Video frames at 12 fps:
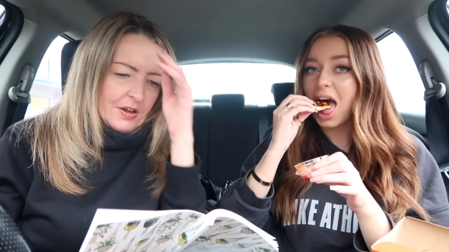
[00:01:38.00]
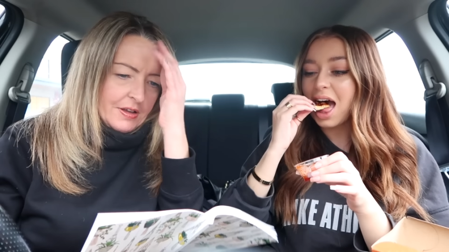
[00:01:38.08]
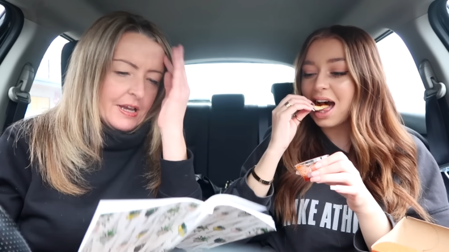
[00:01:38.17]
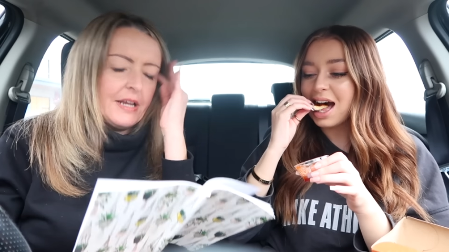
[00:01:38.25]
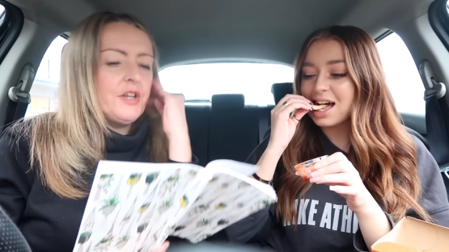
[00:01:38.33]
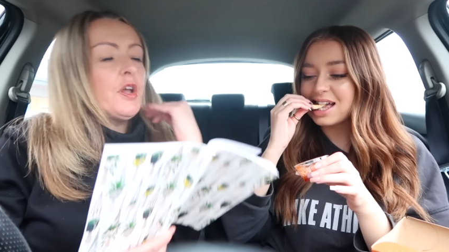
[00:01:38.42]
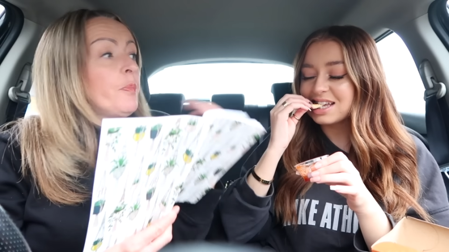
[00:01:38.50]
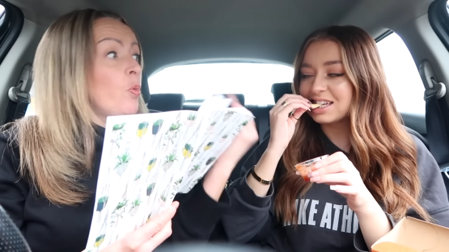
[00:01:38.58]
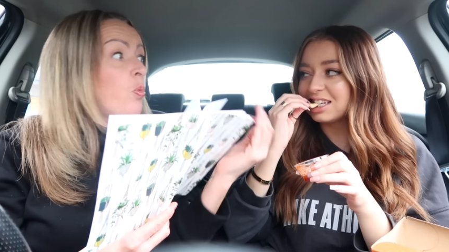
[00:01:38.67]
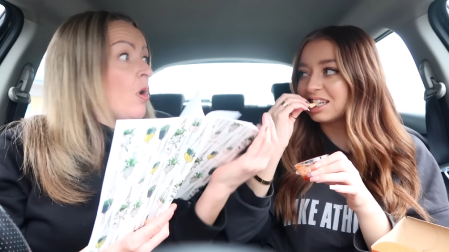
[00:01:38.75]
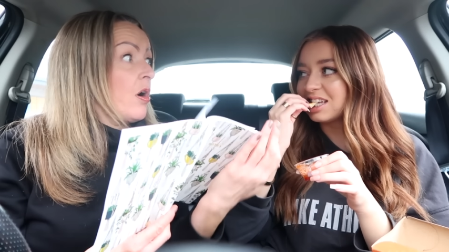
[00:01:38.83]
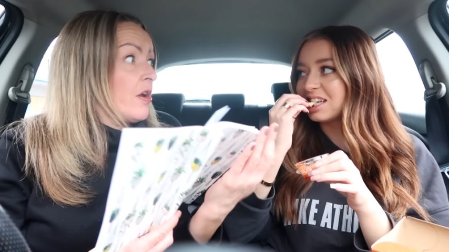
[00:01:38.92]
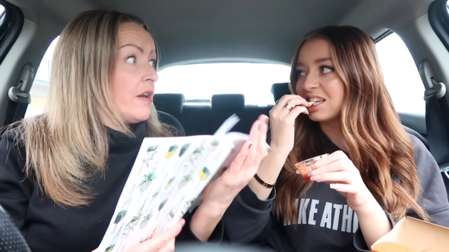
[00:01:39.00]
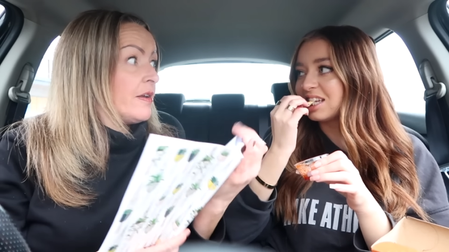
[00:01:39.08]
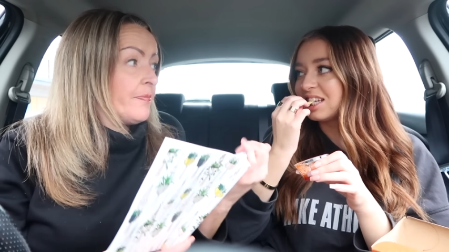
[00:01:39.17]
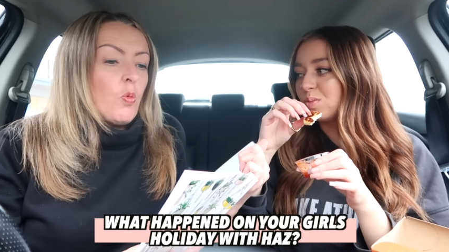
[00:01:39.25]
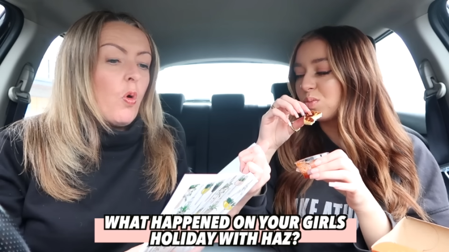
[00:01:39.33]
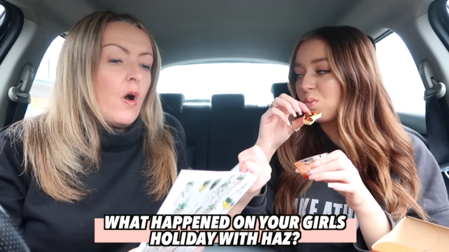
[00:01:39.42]
Speaker 1: Okay, number one.
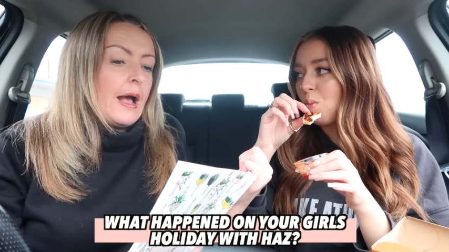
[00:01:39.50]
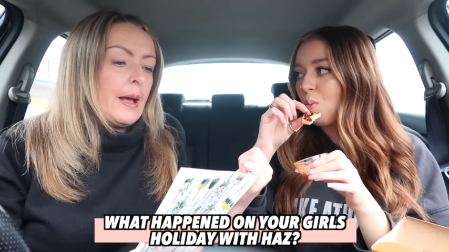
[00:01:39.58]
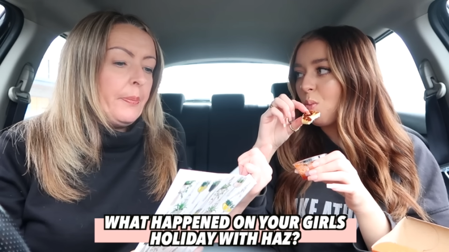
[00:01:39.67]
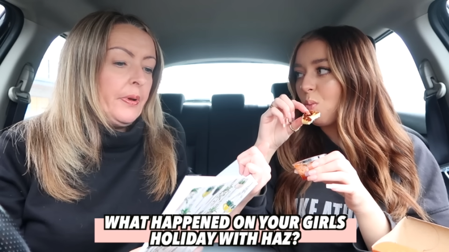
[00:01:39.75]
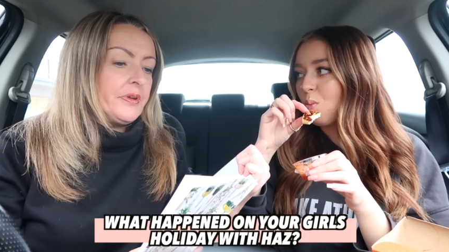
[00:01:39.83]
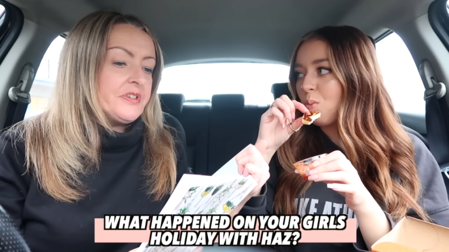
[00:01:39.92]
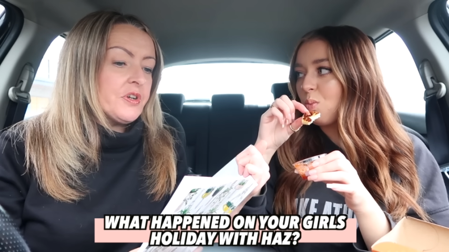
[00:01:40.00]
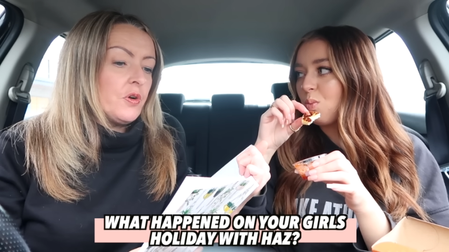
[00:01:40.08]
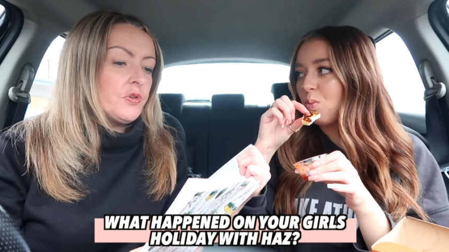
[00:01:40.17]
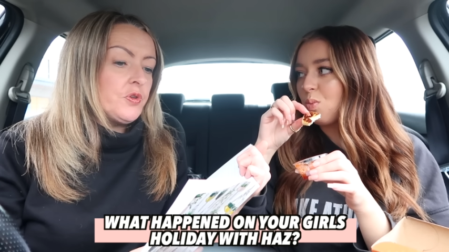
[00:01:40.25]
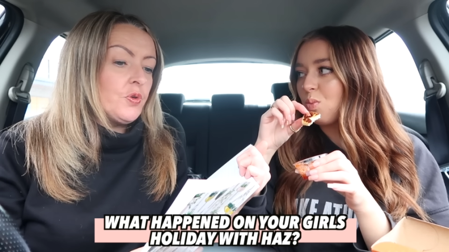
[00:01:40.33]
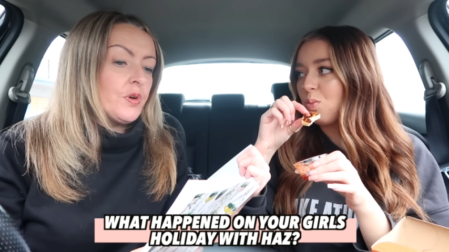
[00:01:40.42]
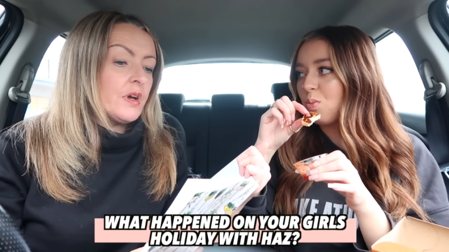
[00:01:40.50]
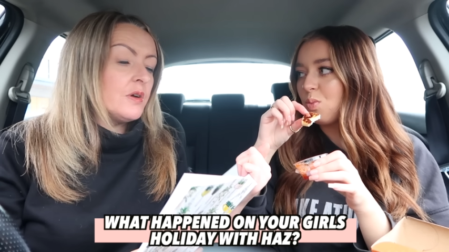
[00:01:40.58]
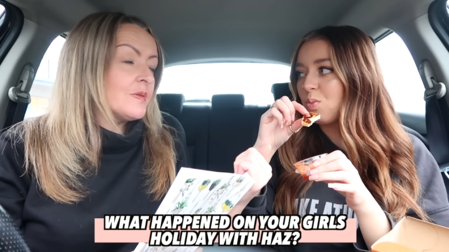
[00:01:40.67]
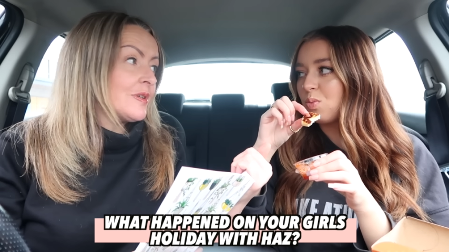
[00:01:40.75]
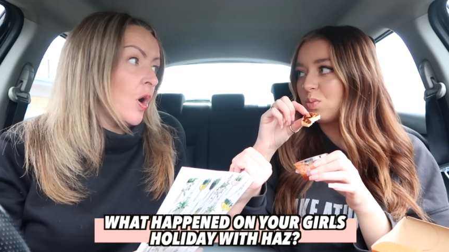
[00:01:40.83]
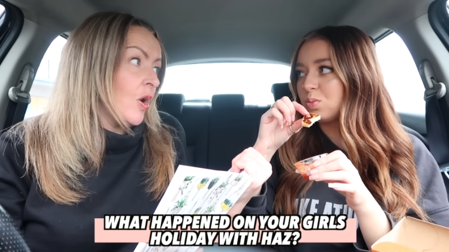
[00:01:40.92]
What happened on your
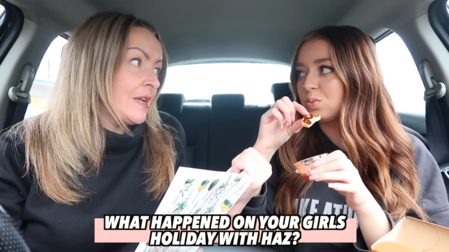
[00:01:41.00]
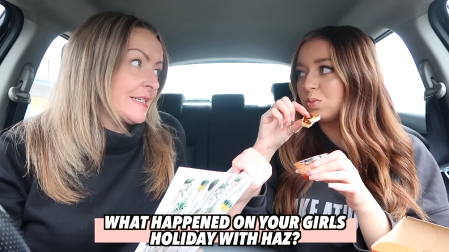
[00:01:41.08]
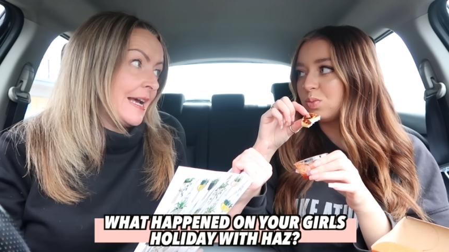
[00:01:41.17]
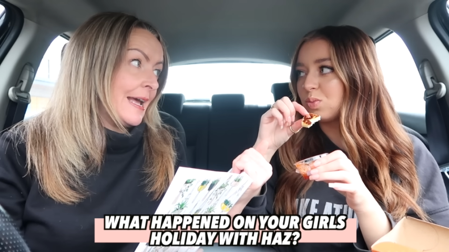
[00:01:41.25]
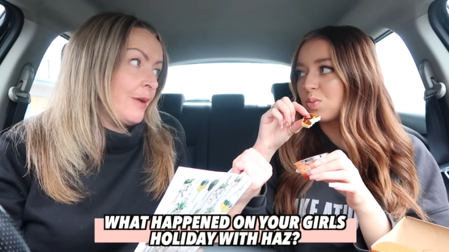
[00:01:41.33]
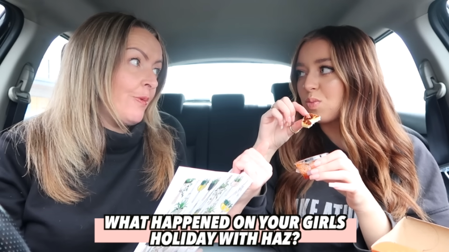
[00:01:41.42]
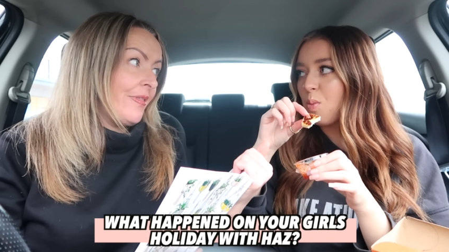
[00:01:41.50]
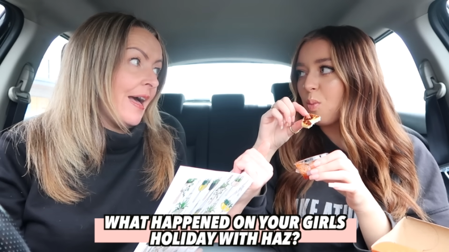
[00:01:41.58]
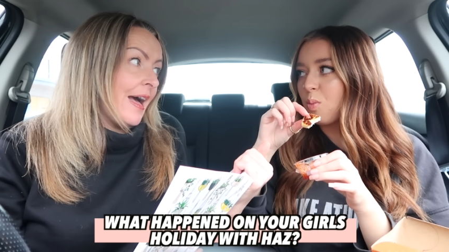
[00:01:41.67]
girls' holiday with